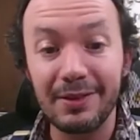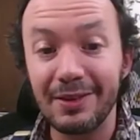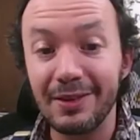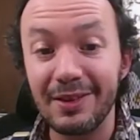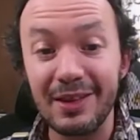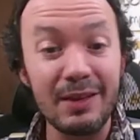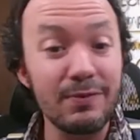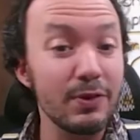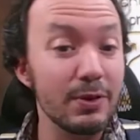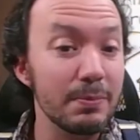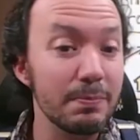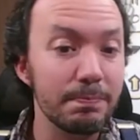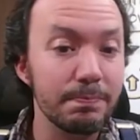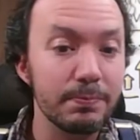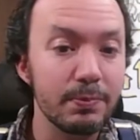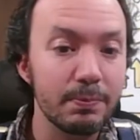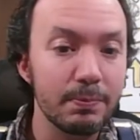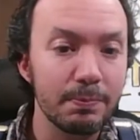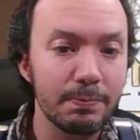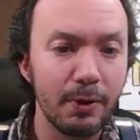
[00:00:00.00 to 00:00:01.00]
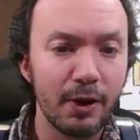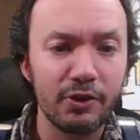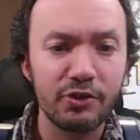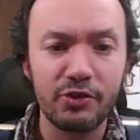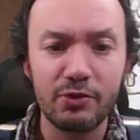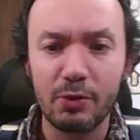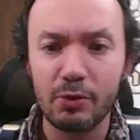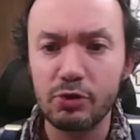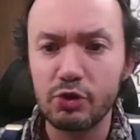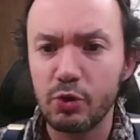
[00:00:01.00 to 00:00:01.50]
even
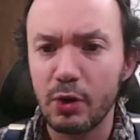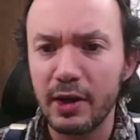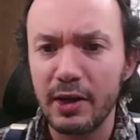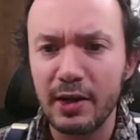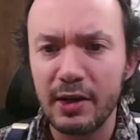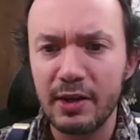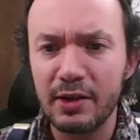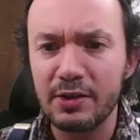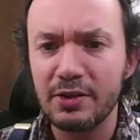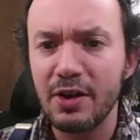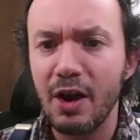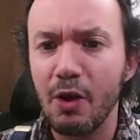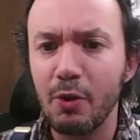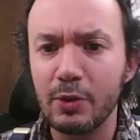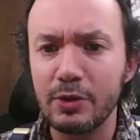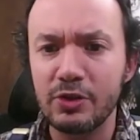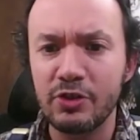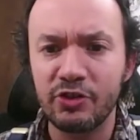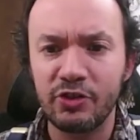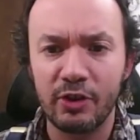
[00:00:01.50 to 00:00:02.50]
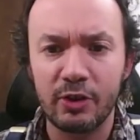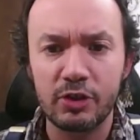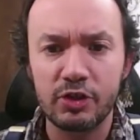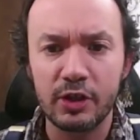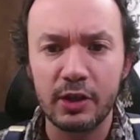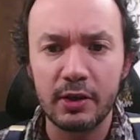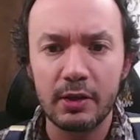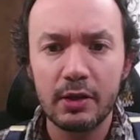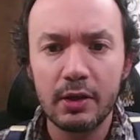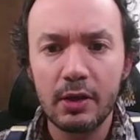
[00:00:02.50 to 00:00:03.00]
personal training and knowledge
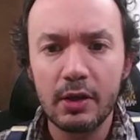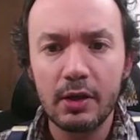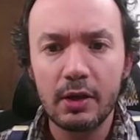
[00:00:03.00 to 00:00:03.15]
searching.